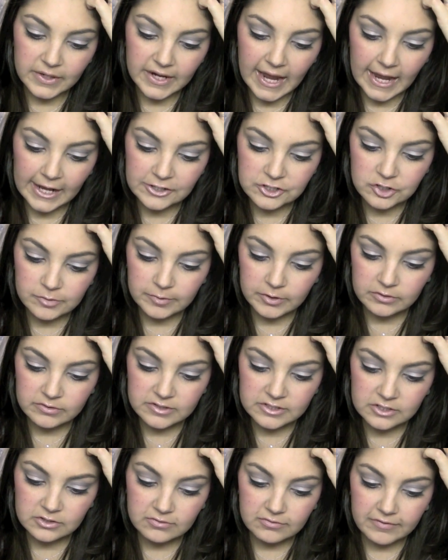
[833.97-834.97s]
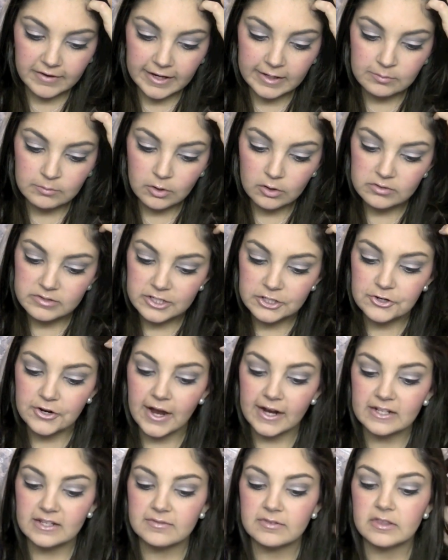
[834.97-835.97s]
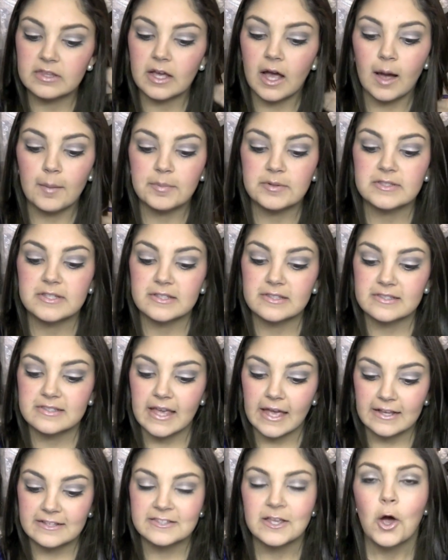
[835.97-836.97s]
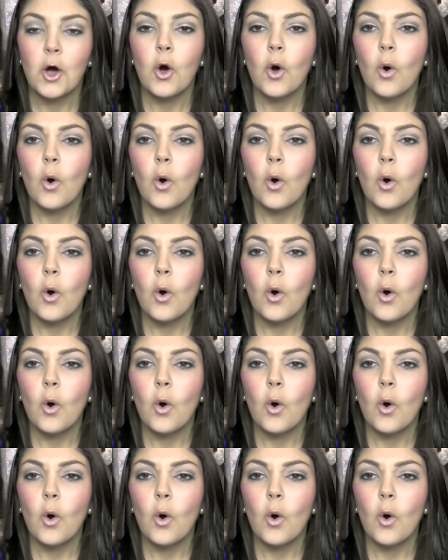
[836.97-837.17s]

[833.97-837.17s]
What attributes do you find most attractive in the opposite sex?